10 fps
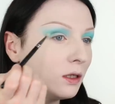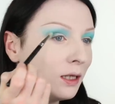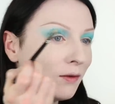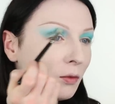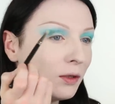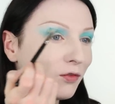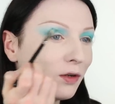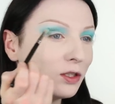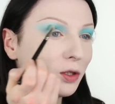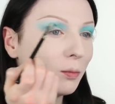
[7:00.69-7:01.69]
And never be
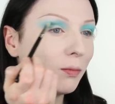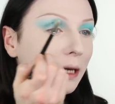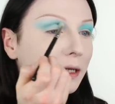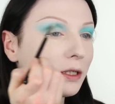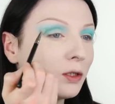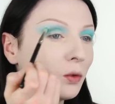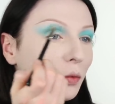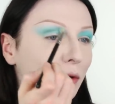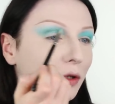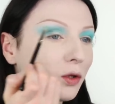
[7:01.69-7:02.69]
afraid to go back
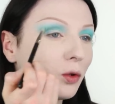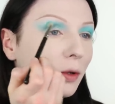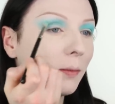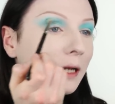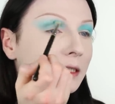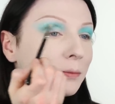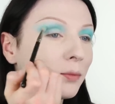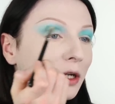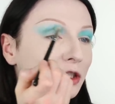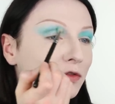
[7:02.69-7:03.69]
in with your blending
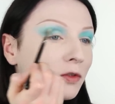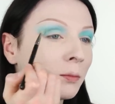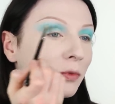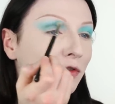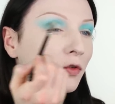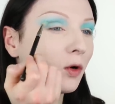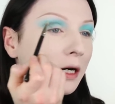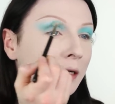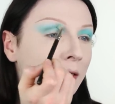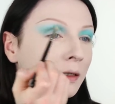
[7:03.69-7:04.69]
brush from
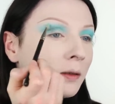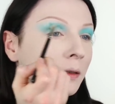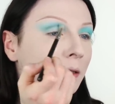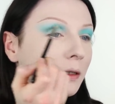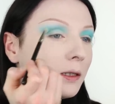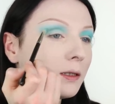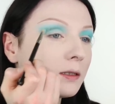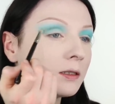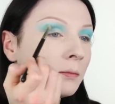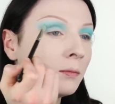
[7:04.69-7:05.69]
before.
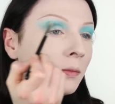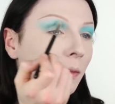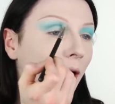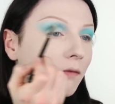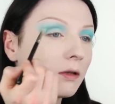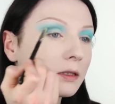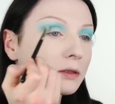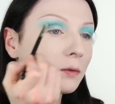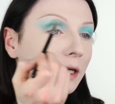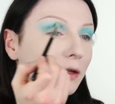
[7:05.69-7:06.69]
It is a
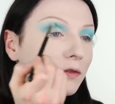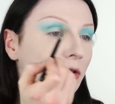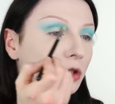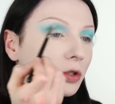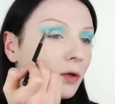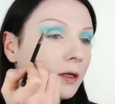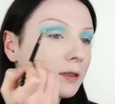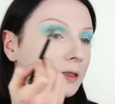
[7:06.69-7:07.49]
marvellous way of ensuring